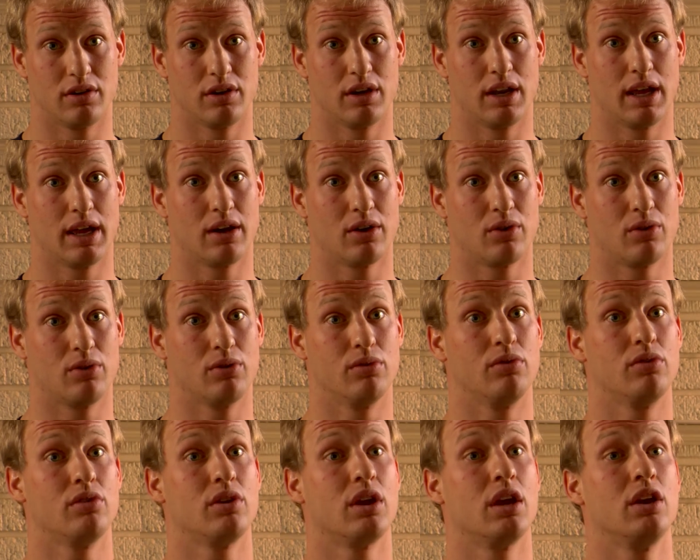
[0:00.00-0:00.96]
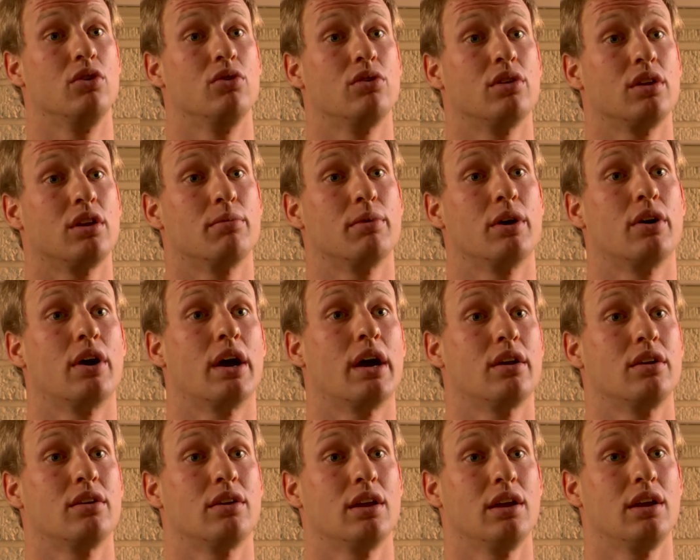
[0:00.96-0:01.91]
Now, can you think about how
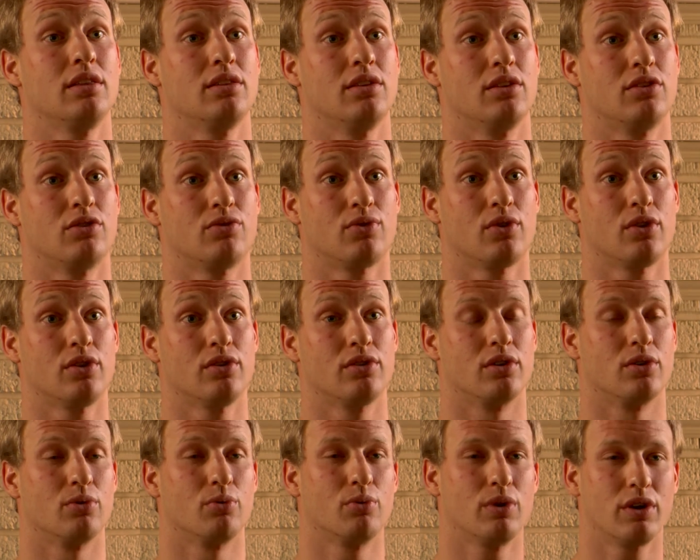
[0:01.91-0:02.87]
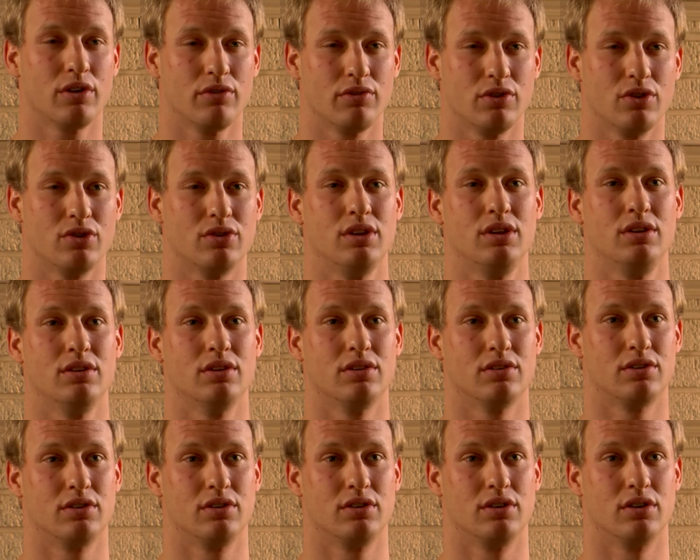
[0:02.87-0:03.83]
to take this further? Where have you seen
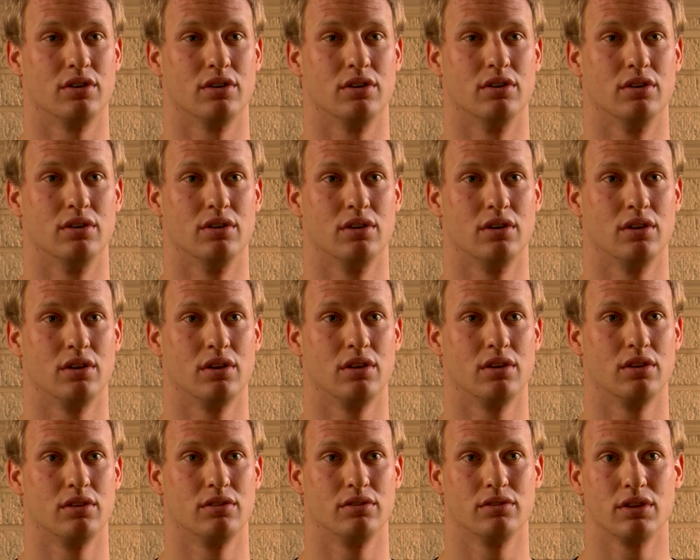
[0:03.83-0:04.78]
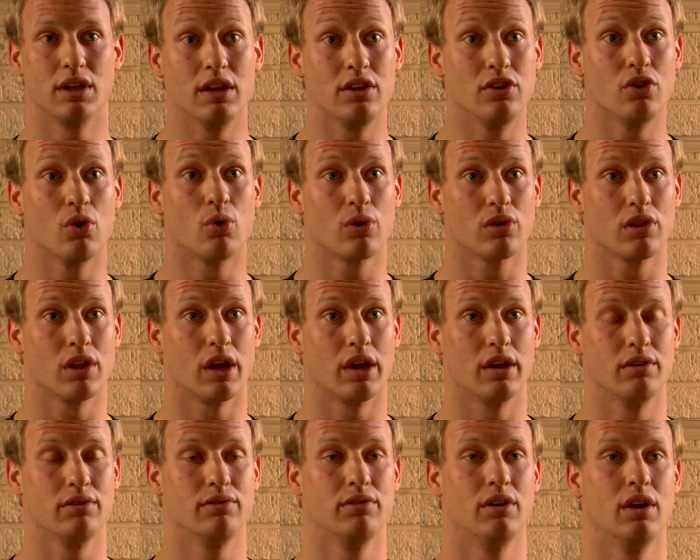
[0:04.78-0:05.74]
this in your
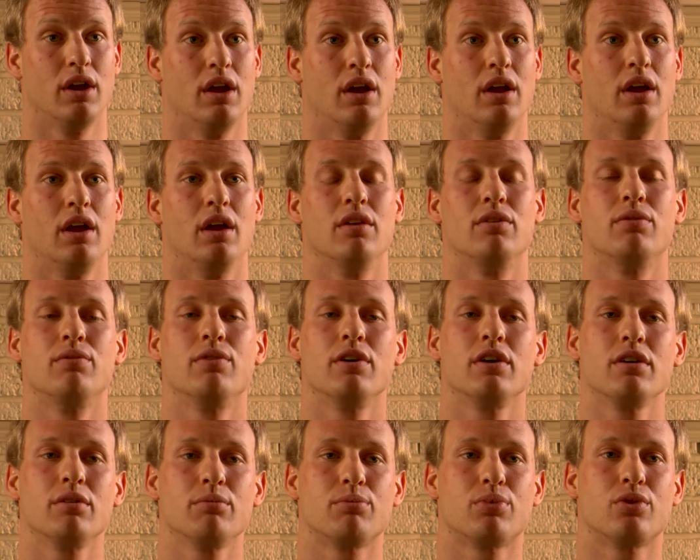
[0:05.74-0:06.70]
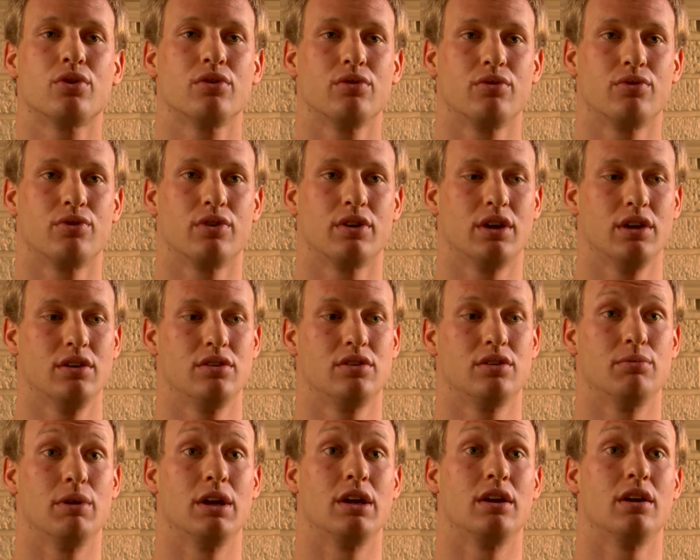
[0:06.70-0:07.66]
life? It's very important for kids
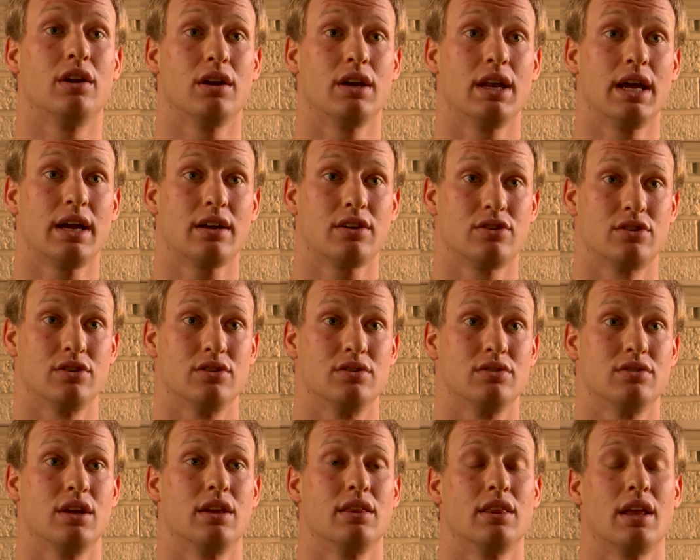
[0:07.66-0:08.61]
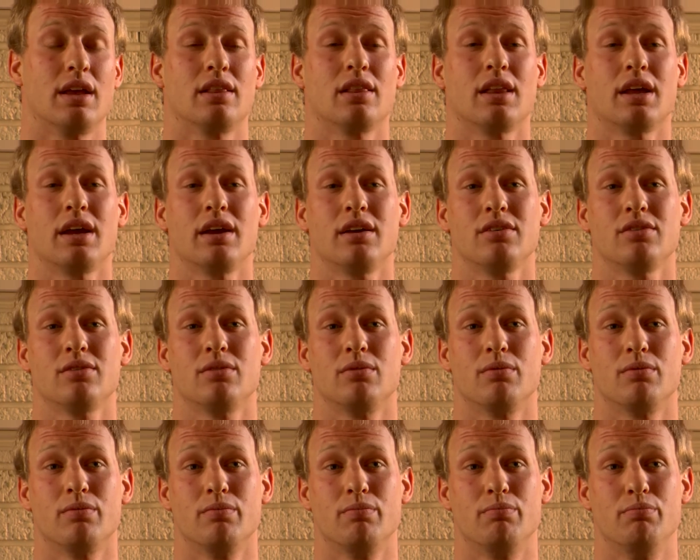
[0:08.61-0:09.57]
to make connections, and that last
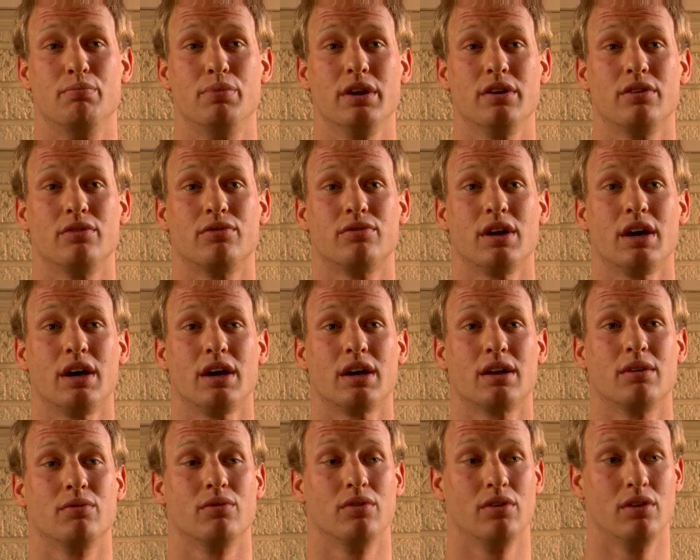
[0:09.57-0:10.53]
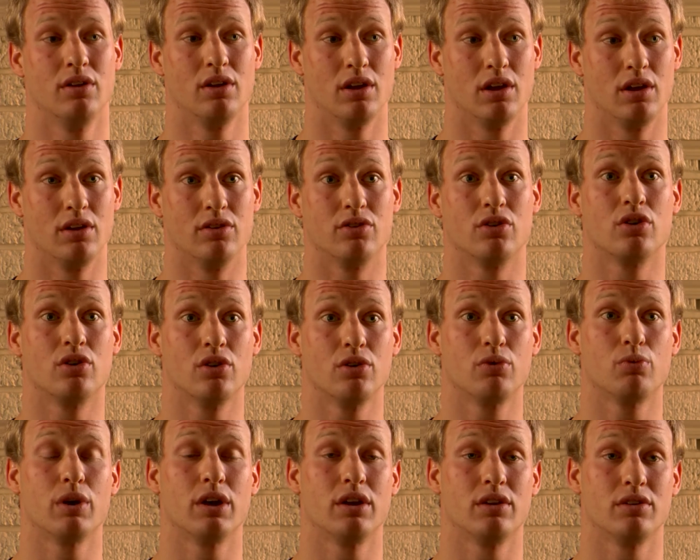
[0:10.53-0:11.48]
bit of time is a good
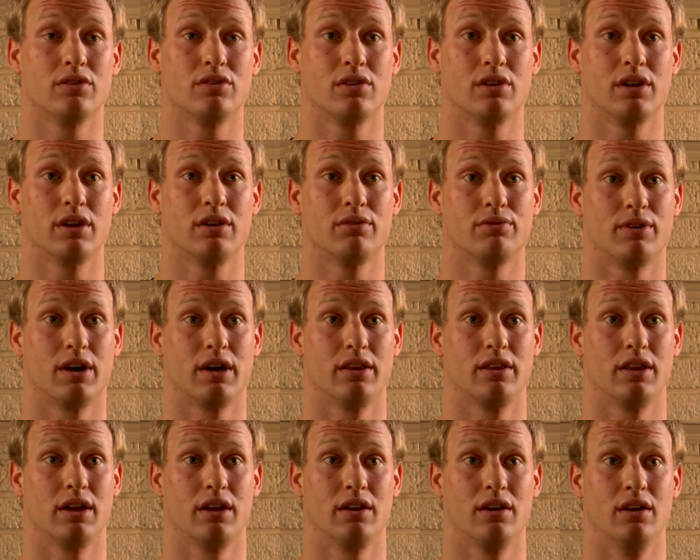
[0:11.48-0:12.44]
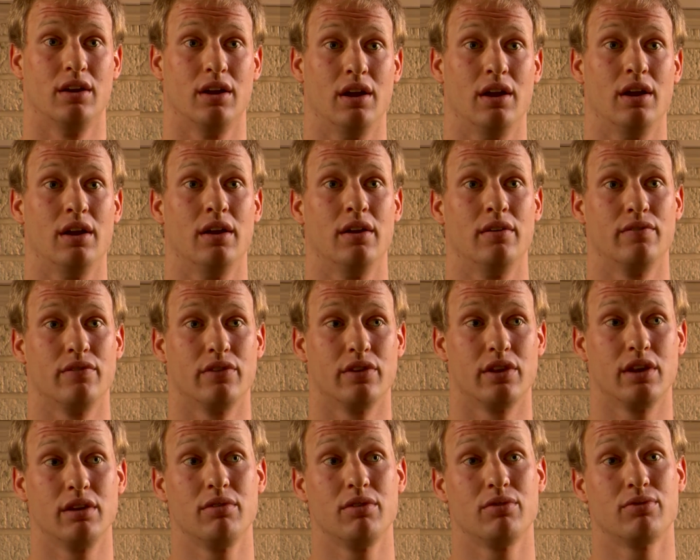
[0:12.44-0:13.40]
way to solidify that.
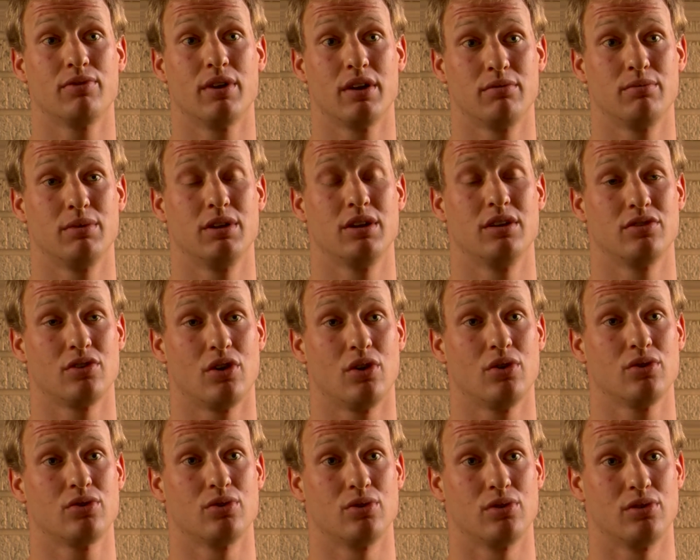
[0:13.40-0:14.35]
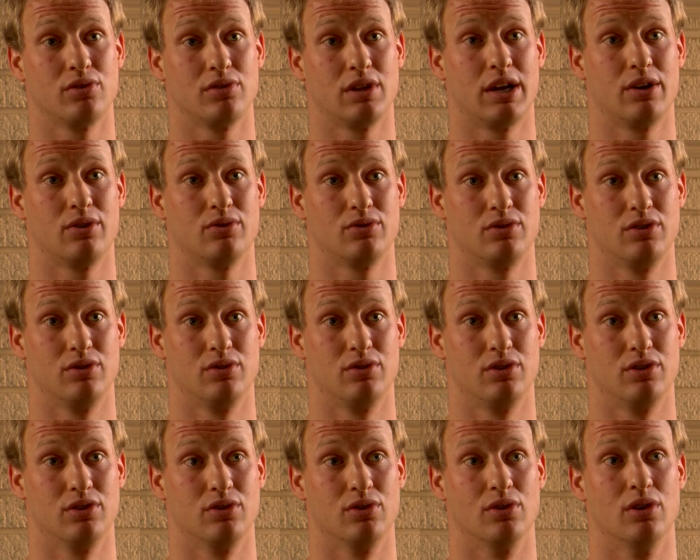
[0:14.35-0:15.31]
Leaving 5 minutes also allows you
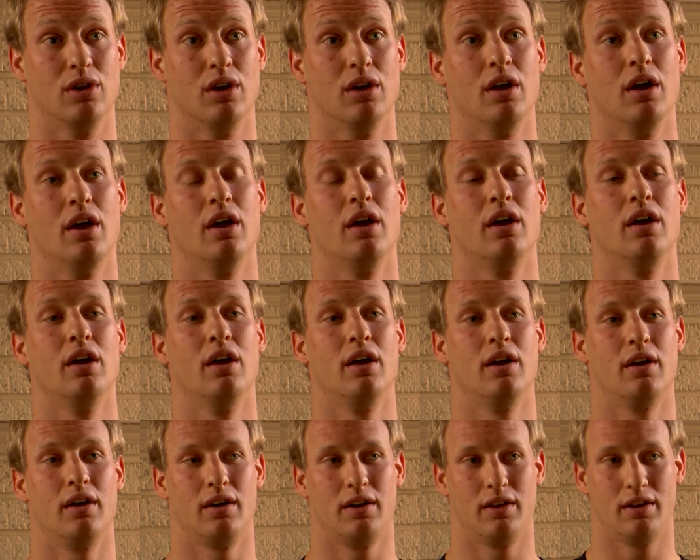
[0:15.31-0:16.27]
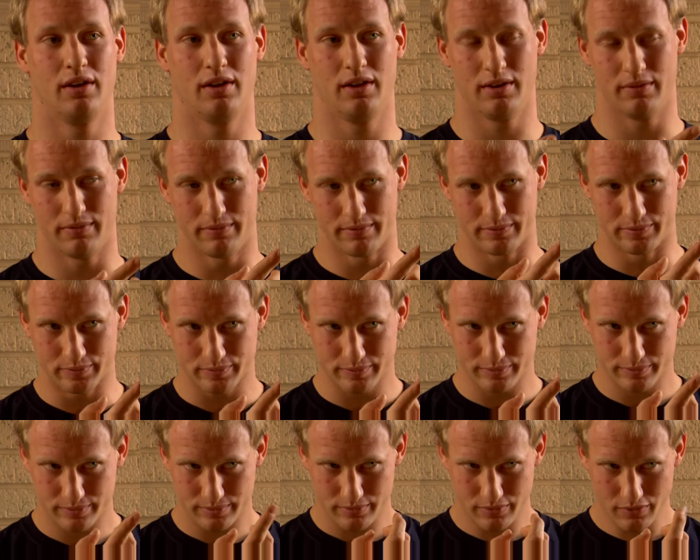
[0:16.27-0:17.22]
to,
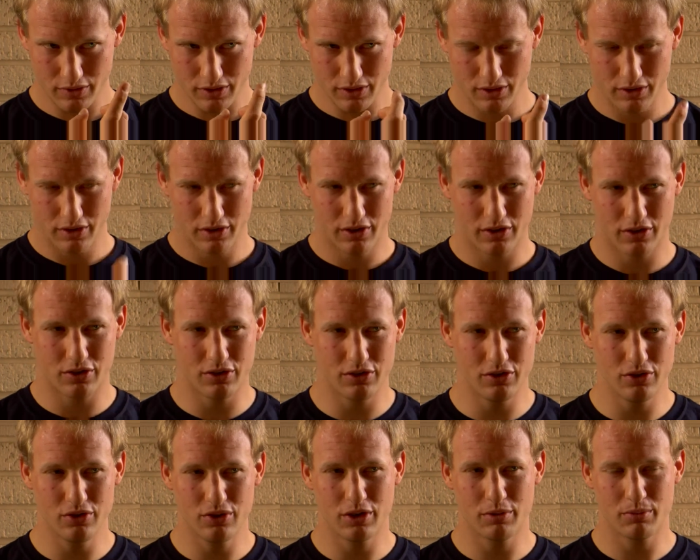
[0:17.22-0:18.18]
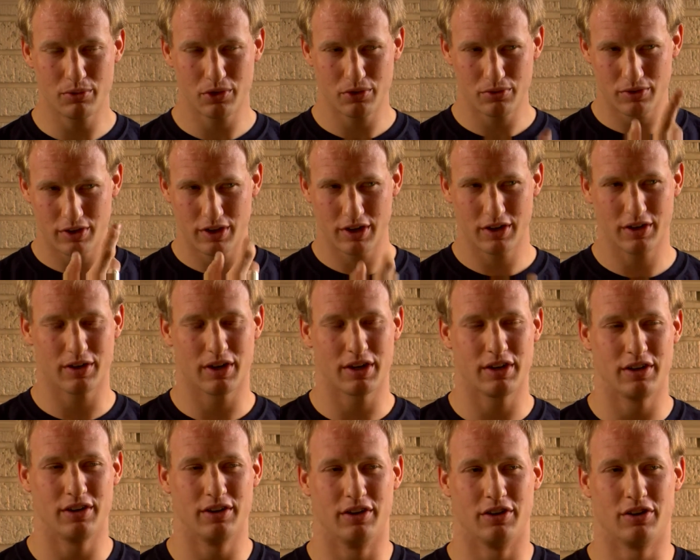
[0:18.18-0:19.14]
"Could you come over here? I
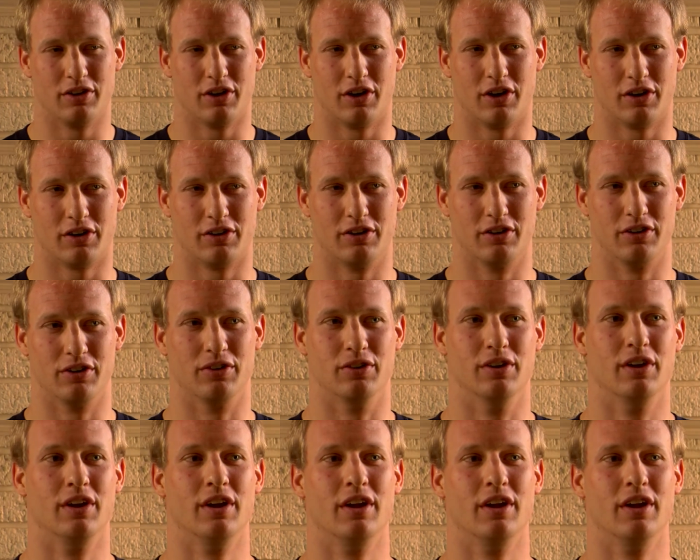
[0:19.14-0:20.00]
need to talk to you."